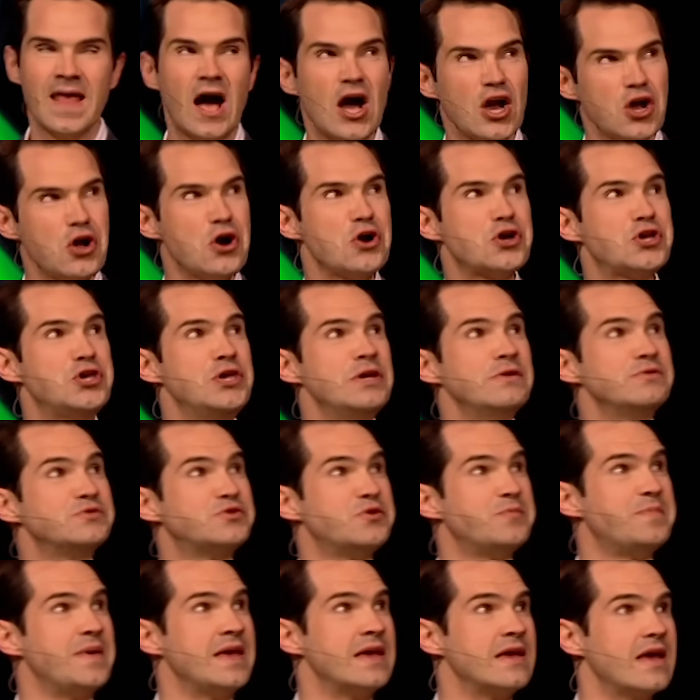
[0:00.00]
I got
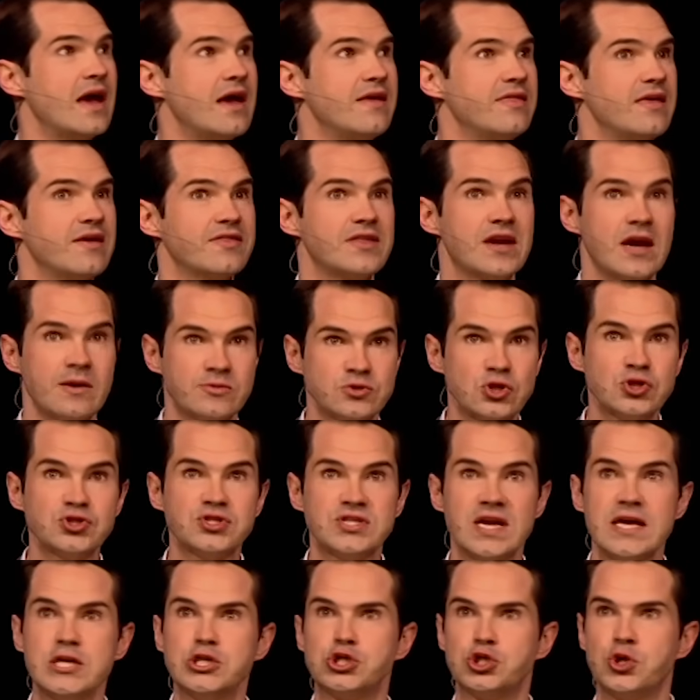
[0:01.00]
accused of being gay the other day. I was
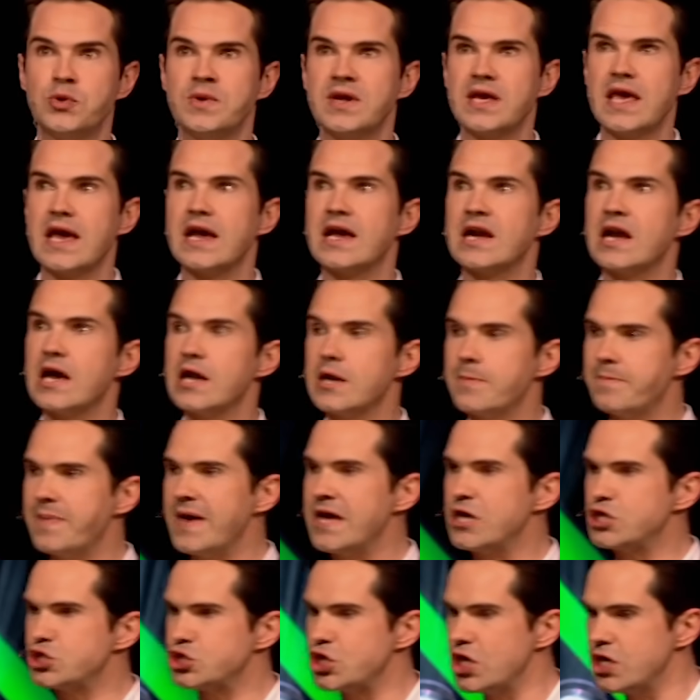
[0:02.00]
on stage doing a gig and I had a
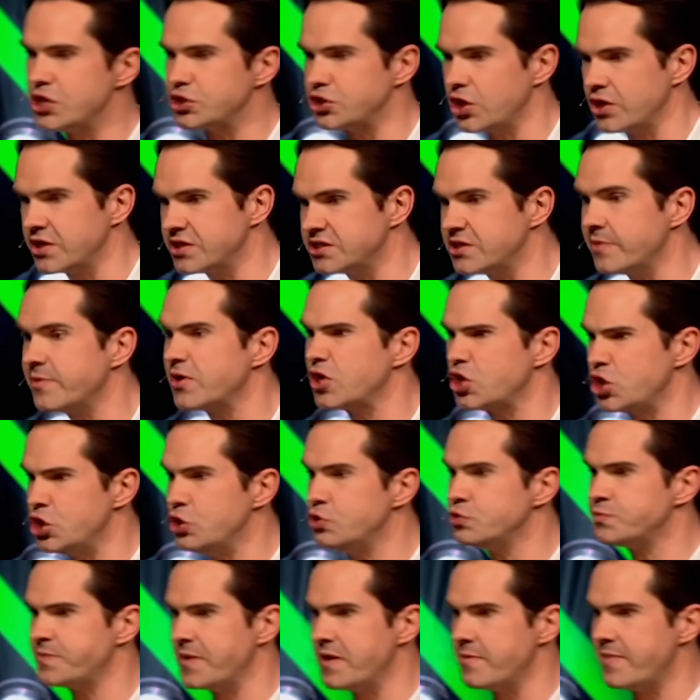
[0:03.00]
pink shirt on and someone
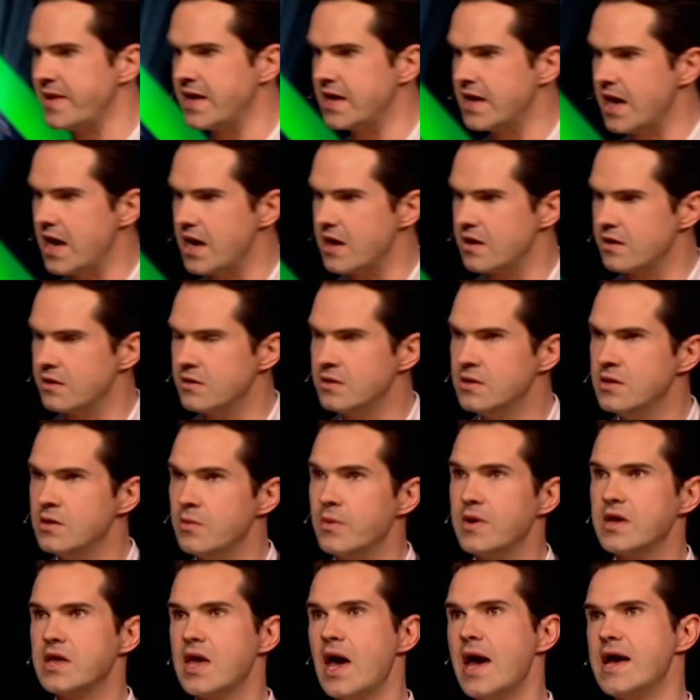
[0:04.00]
accused me of being gay. I
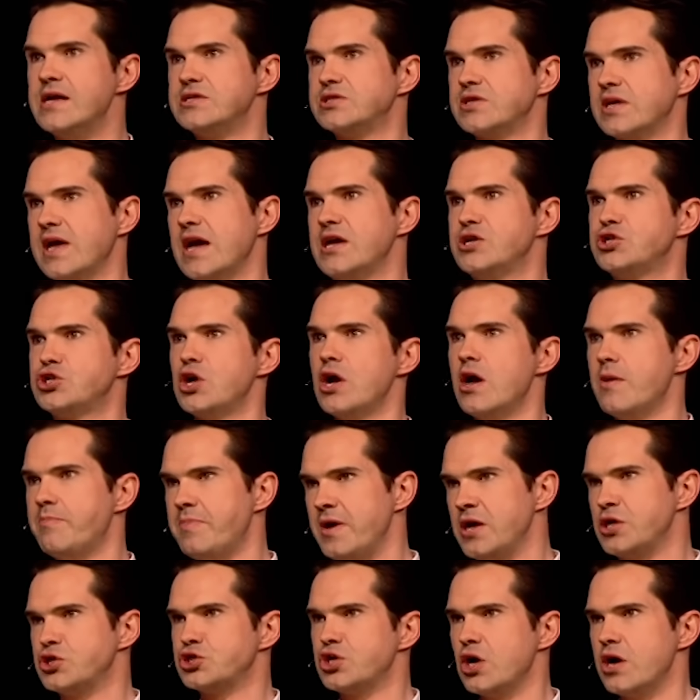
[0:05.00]
went, gay, it's a gay
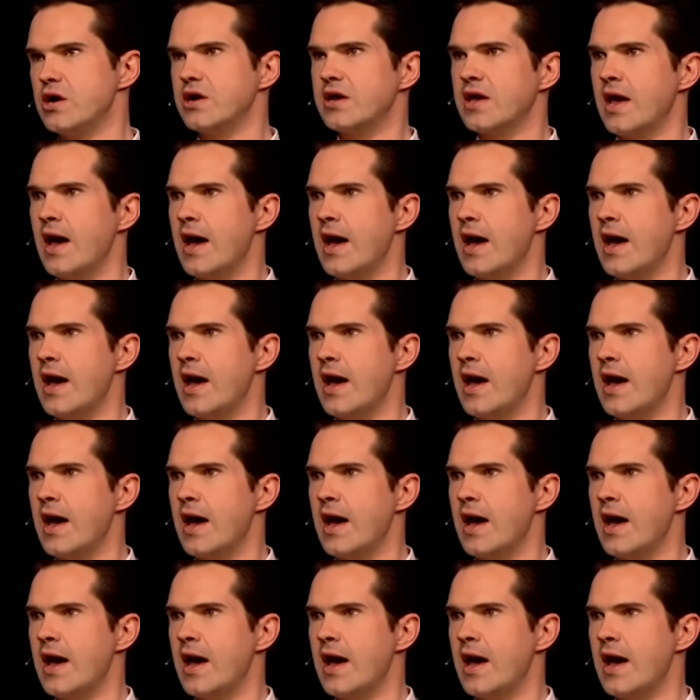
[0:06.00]
shirt, pink shirt,